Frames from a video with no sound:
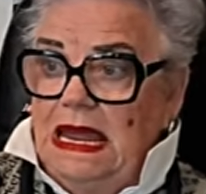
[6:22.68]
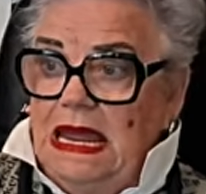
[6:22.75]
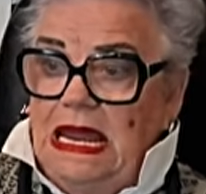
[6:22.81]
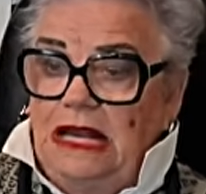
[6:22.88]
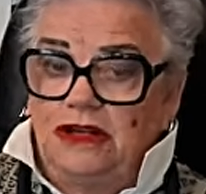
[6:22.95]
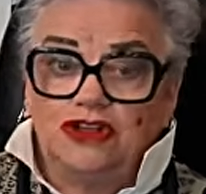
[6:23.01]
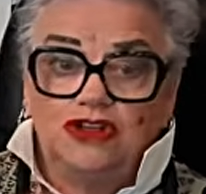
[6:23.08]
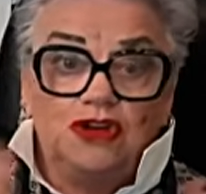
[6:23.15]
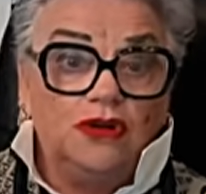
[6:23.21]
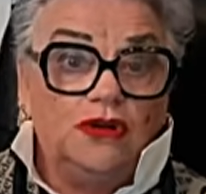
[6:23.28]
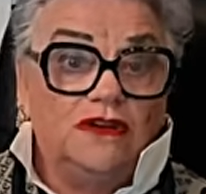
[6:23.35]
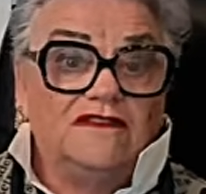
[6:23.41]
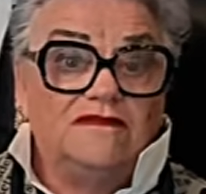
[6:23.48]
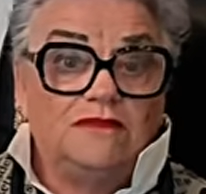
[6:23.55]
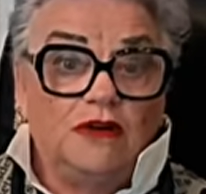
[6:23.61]

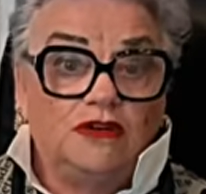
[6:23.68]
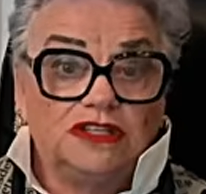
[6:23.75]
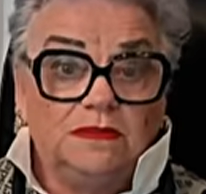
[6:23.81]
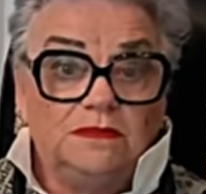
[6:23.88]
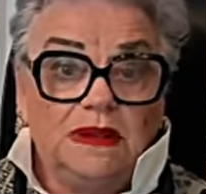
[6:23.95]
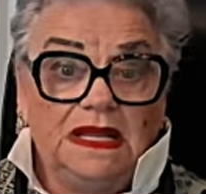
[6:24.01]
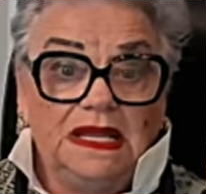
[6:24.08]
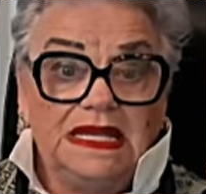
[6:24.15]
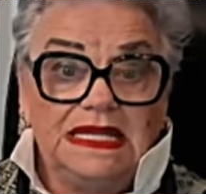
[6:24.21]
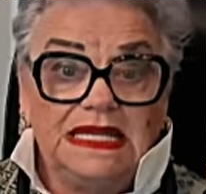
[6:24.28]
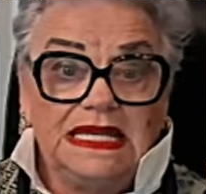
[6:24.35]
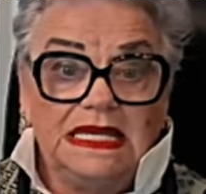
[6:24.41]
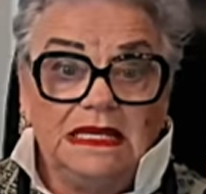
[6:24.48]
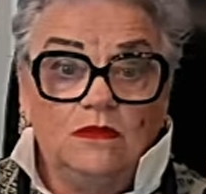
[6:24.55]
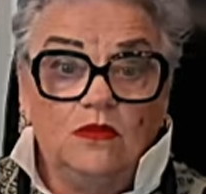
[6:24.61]
attitude of
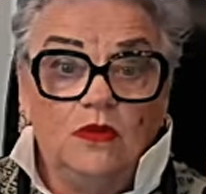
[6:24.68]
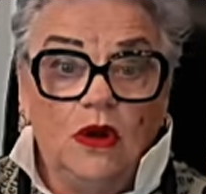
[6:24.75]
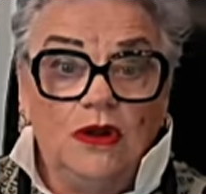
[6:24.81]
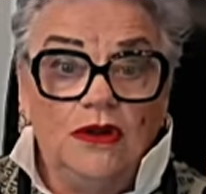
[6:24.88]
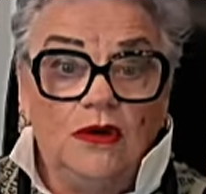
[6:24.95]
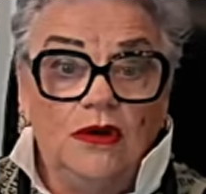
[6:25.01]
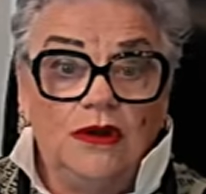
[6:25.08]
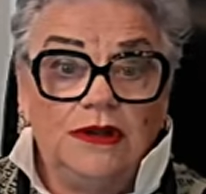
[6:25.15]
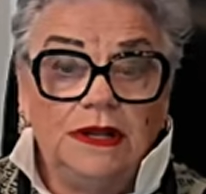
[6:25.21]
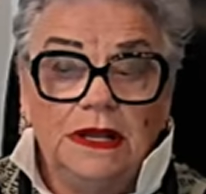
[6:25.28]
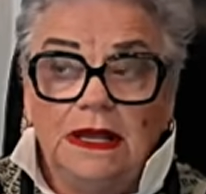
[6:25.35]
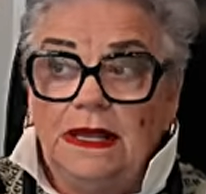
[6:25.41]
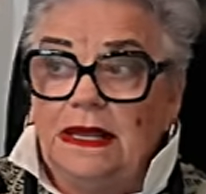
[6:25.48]
possibility? And why not?